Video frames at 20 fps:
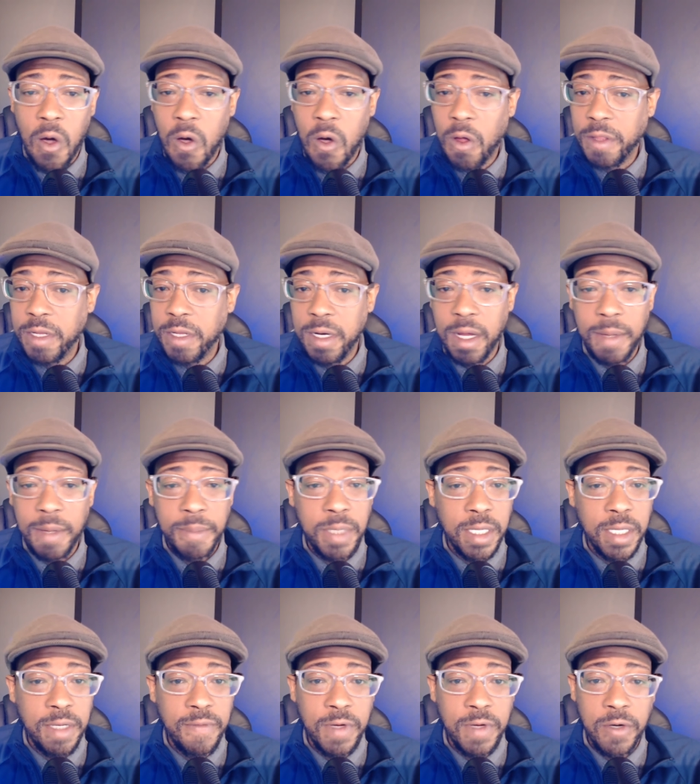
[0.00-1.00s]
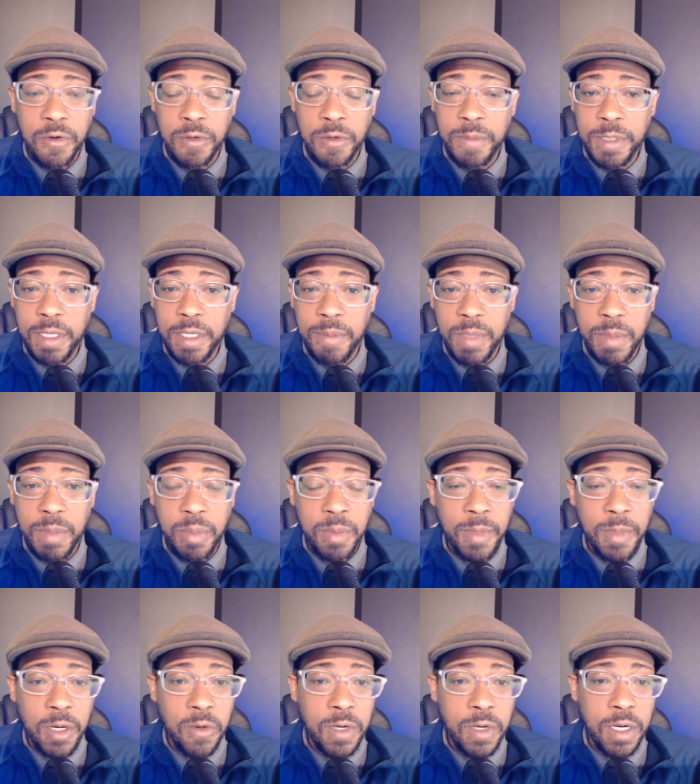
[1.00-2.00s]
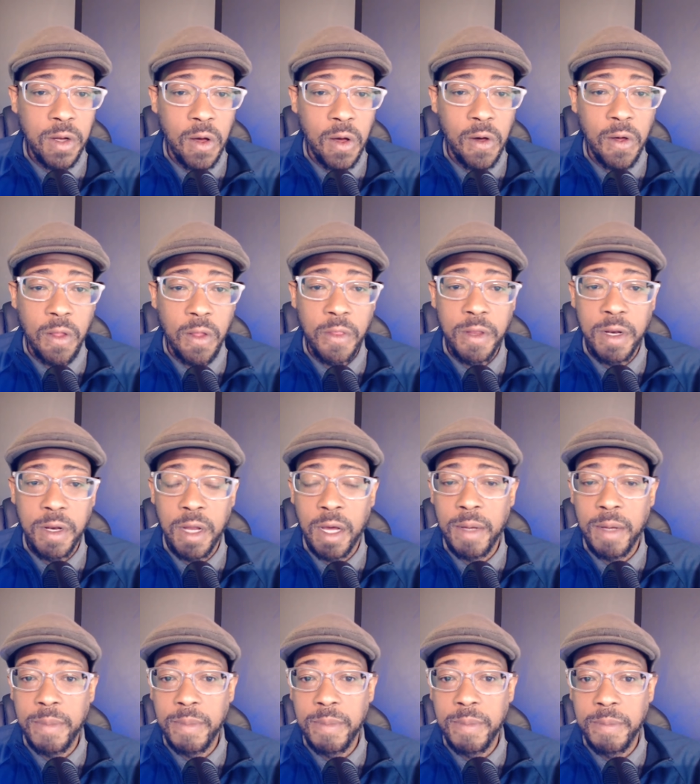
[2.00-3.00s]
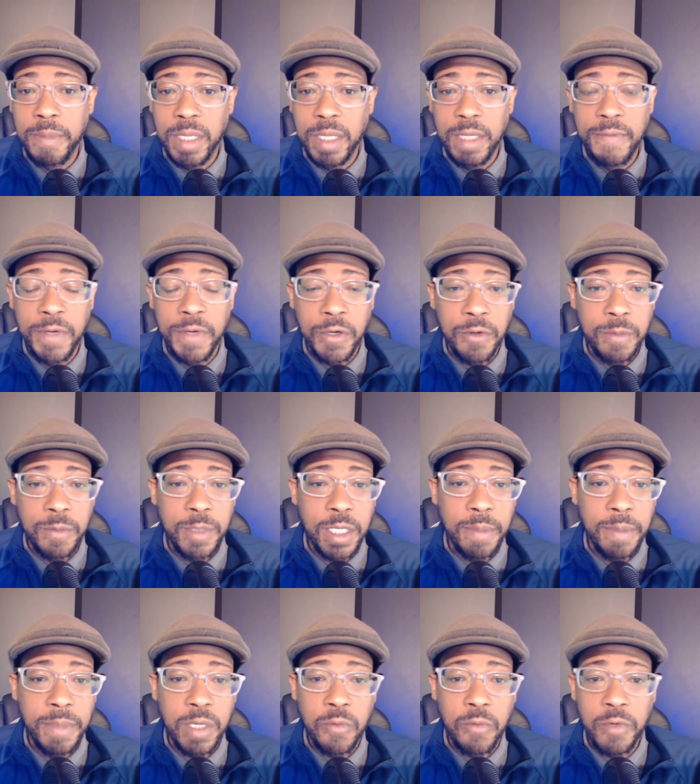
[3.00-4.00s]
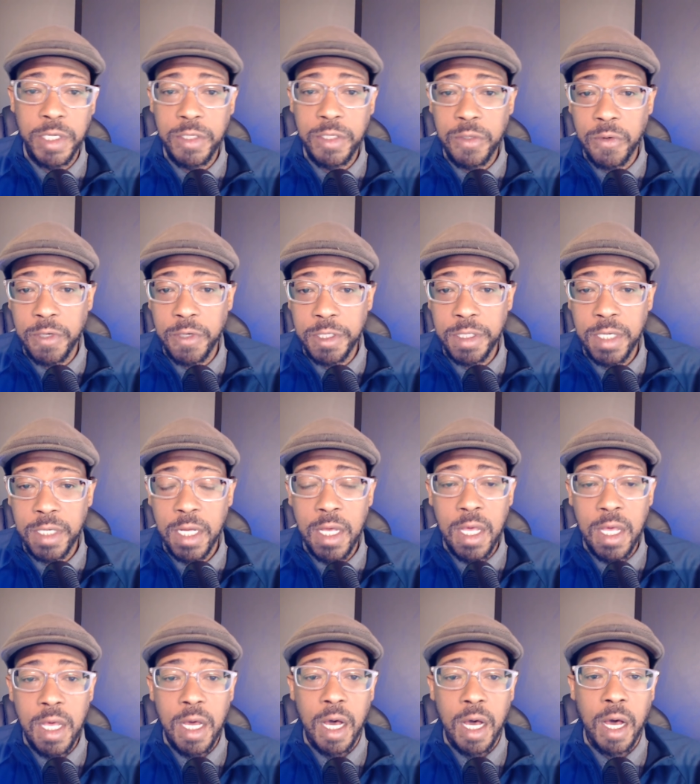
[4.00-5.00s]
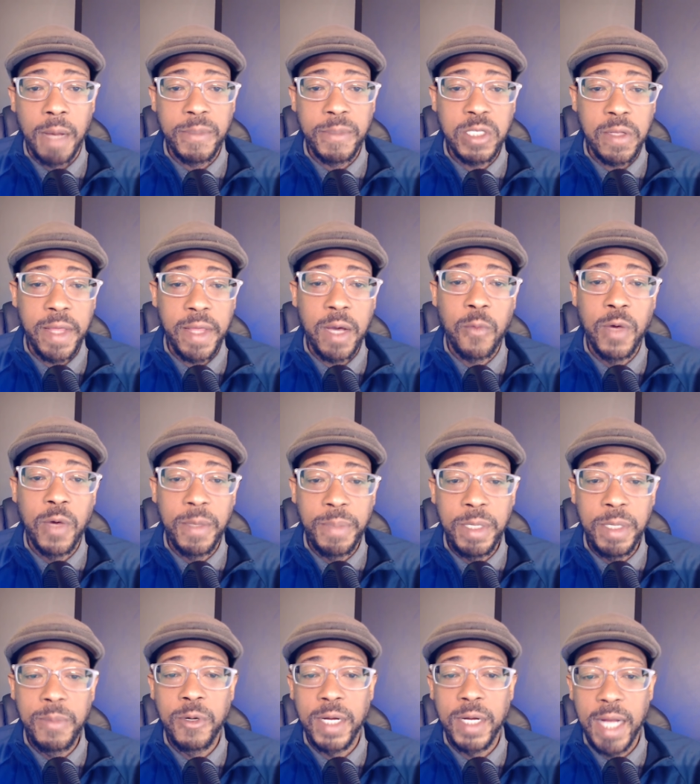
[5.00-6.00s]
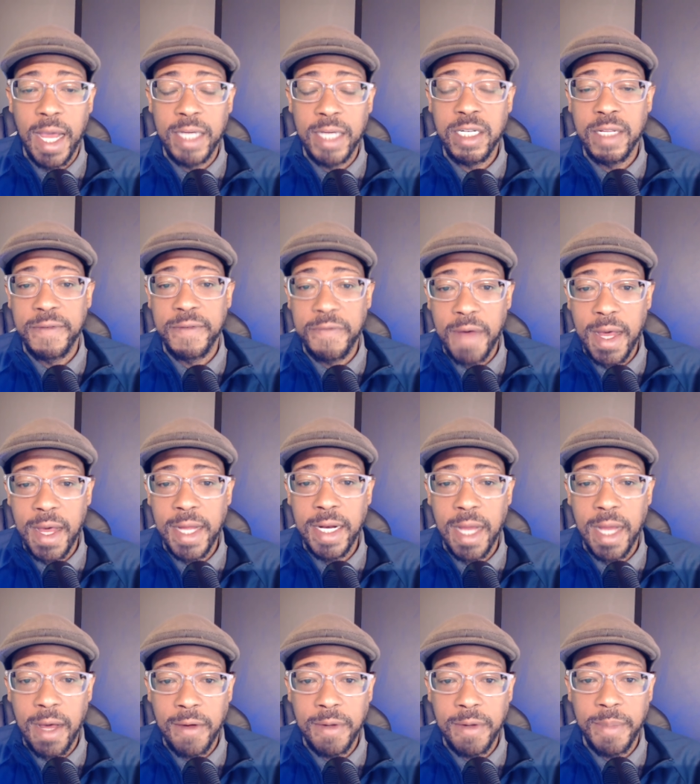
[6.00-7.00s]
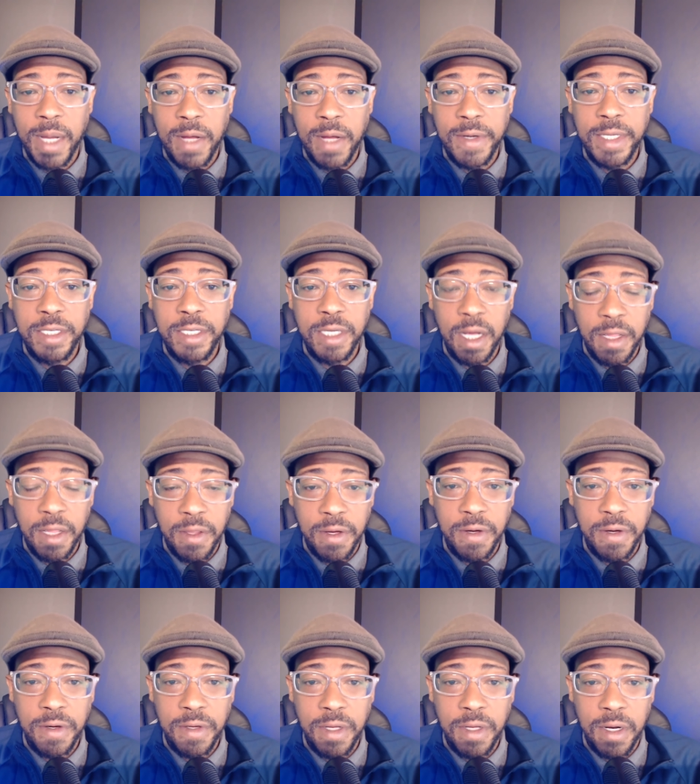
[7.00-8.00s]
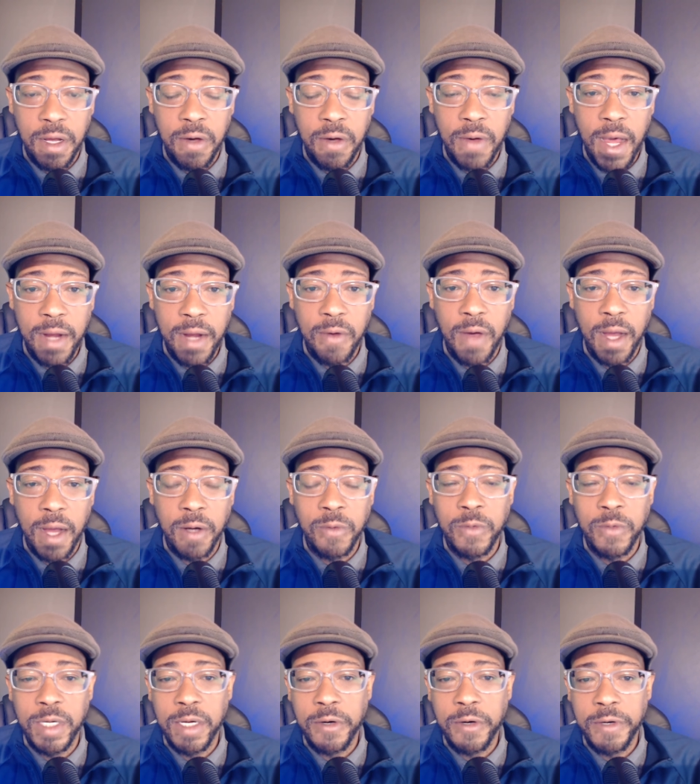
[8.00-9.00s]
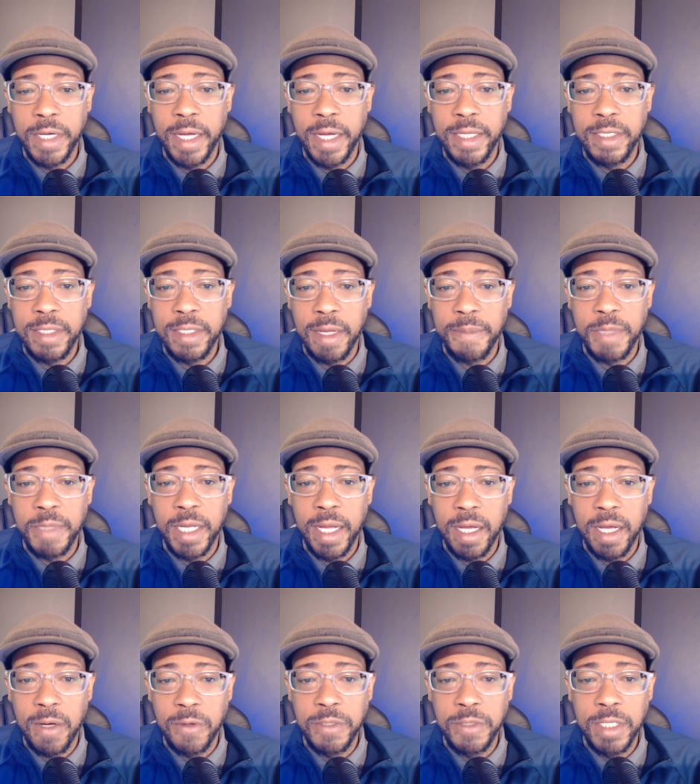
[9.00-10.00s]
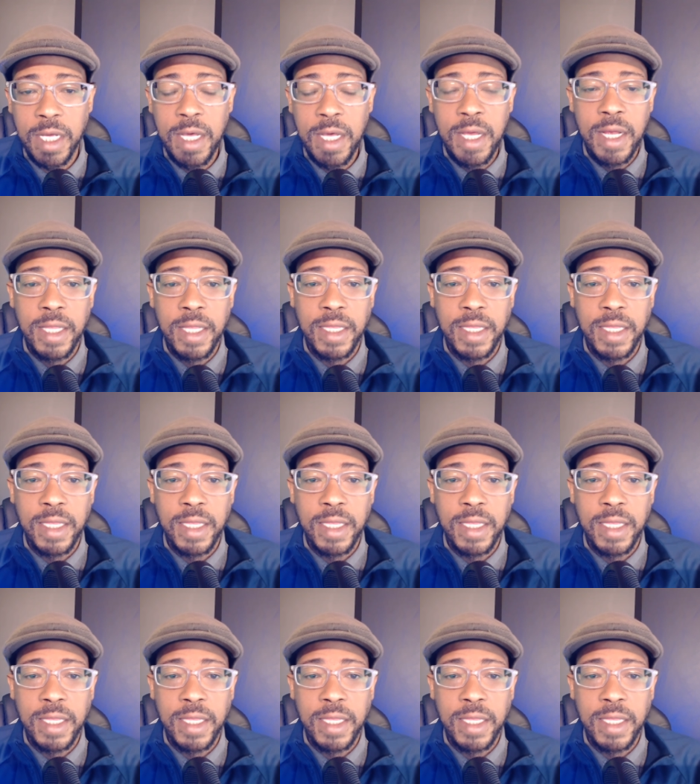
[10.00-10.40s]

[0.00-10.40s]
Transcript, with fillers: all the non-believing groups can be promoted, all the non-believing groups can be resourced um, so that way people can actually find out about each other. You know, I don't I don't want to create something else